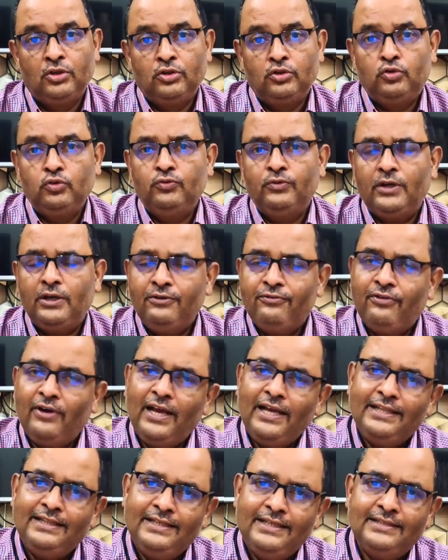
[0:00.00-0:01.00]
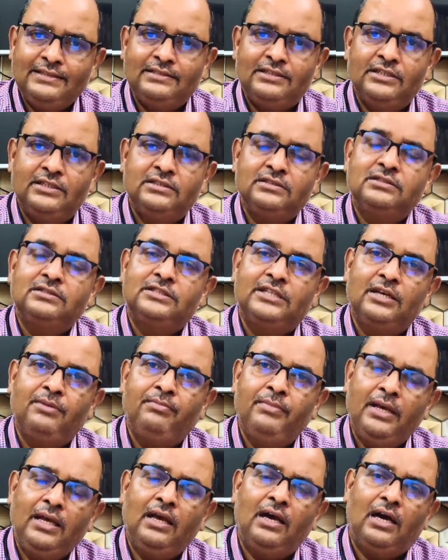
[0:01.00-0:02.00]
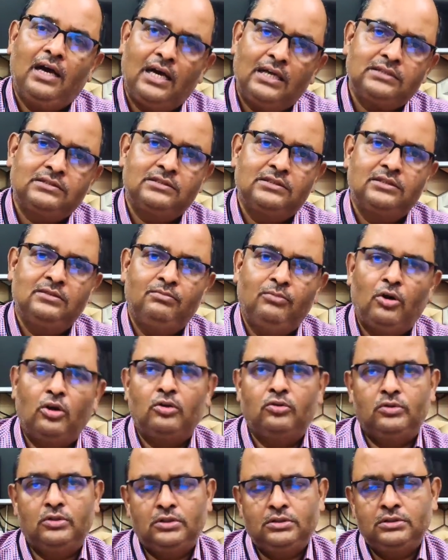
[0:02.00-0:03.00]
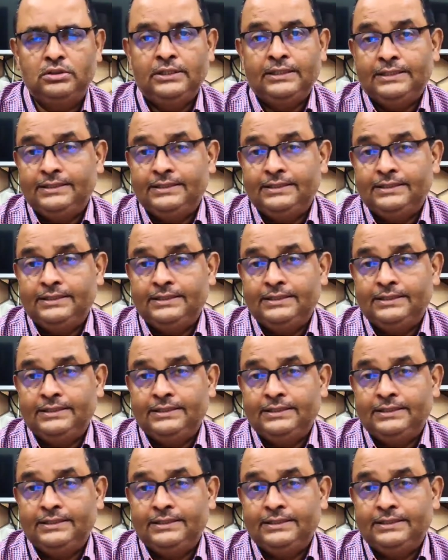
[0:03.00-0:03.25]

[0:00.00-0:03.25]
To verify these things, they may ask the borrowers